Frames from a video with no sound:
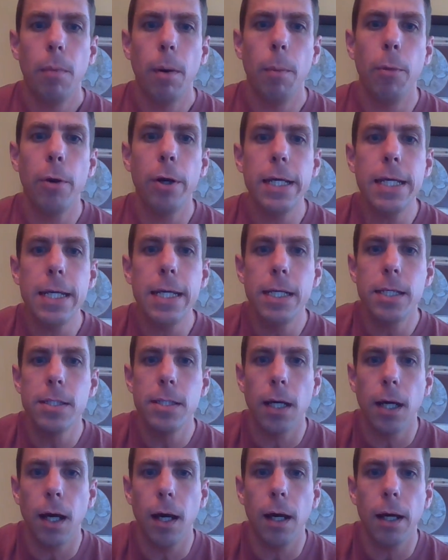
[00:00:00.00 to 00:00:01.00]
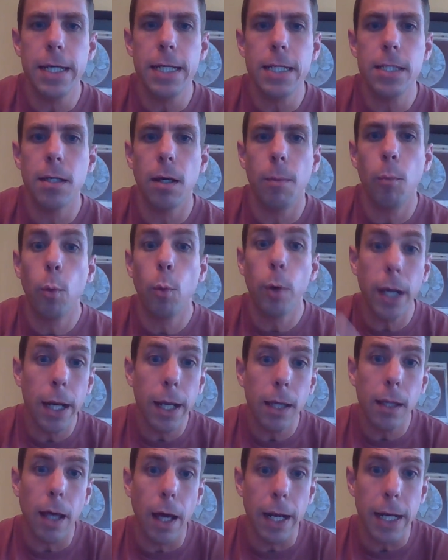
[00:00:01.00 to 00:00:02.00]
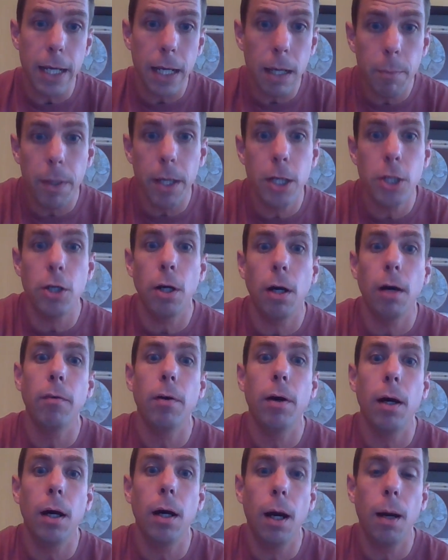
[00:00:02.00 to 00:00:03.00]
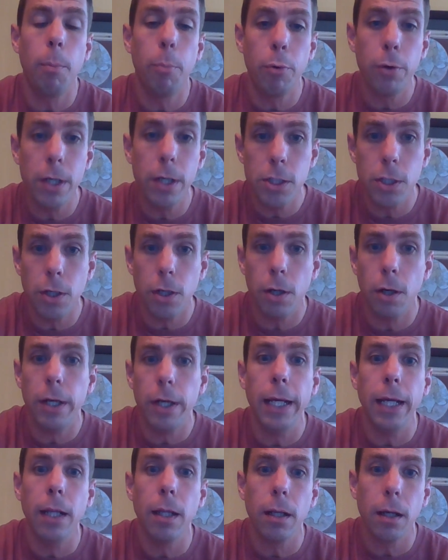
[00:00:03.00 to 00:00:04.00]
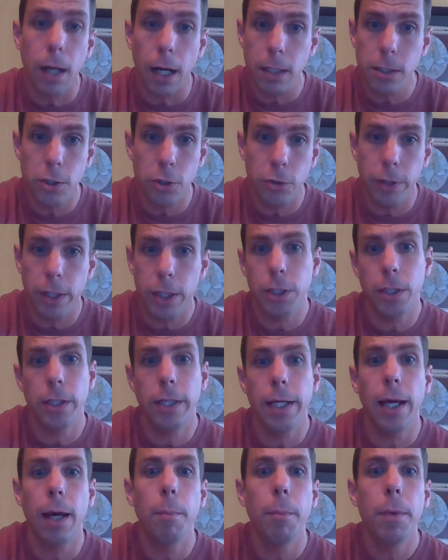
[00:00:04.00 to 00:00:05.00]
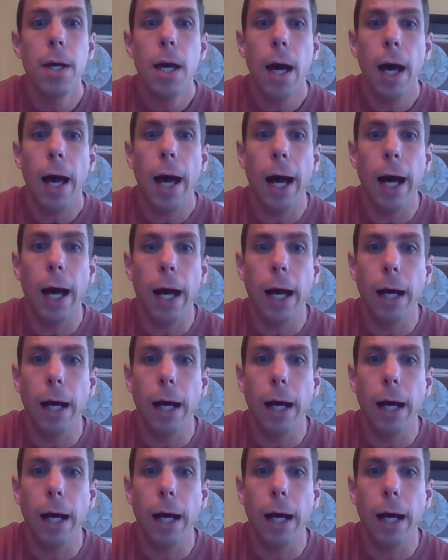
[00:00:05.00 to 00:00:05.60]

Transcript: Remember, he's uh, he's a. We're getting an image of a, a prisoner in the concentration camp.